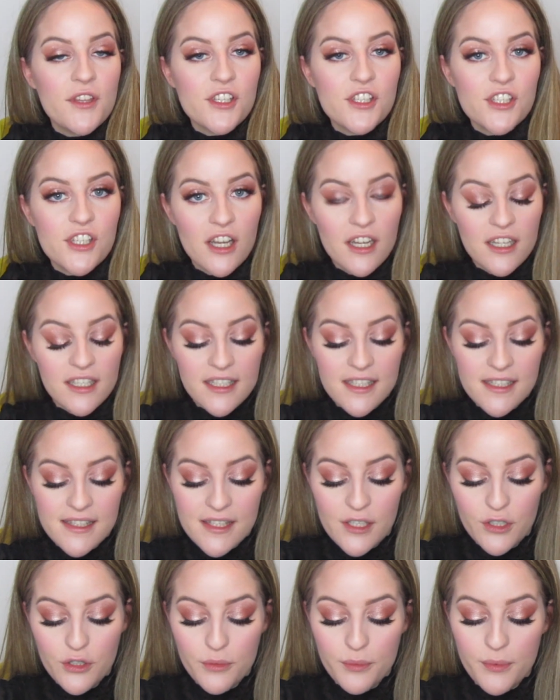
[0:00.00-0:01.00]
the Charlotte
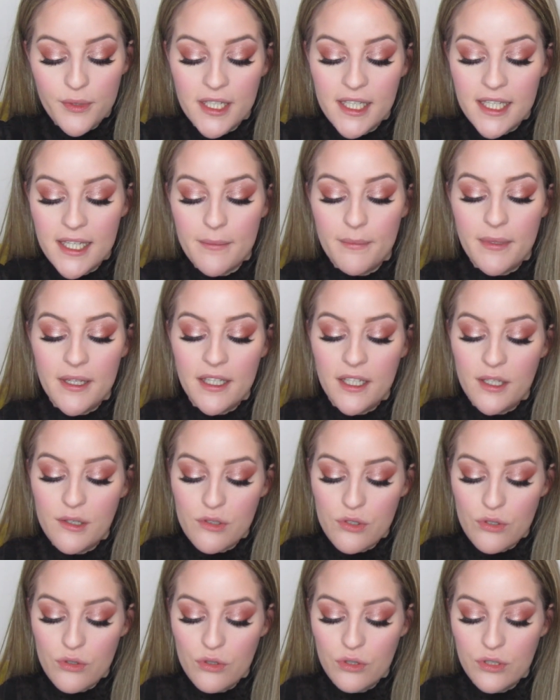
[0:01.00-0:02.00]
Tilbury Pillow
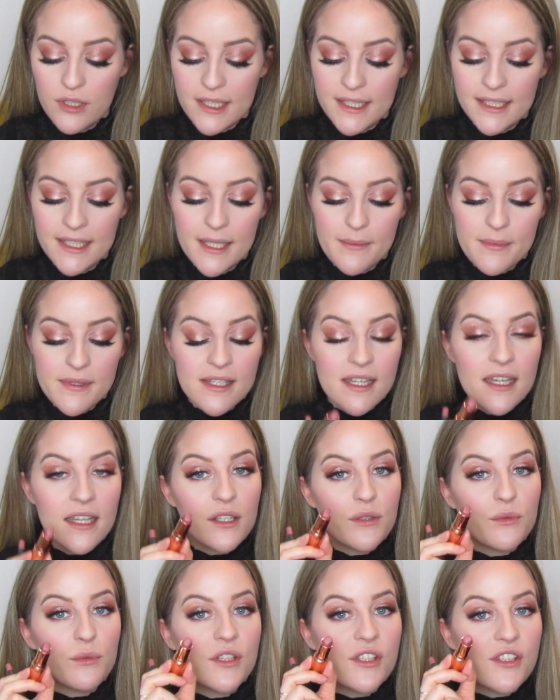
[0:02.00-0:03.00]
Talk
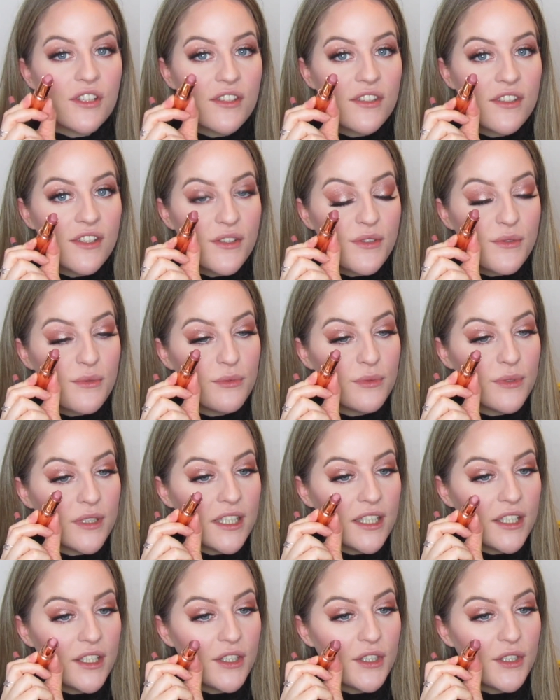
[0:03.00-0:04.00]
lipstick, which is this
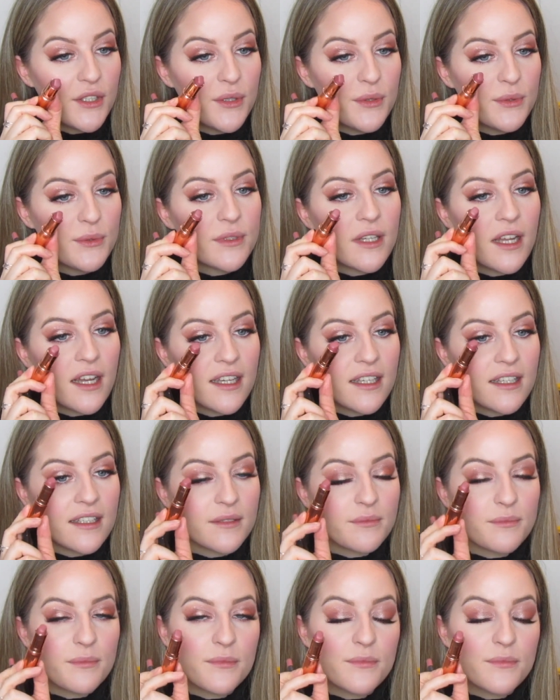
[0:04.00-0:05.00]
really cute, like,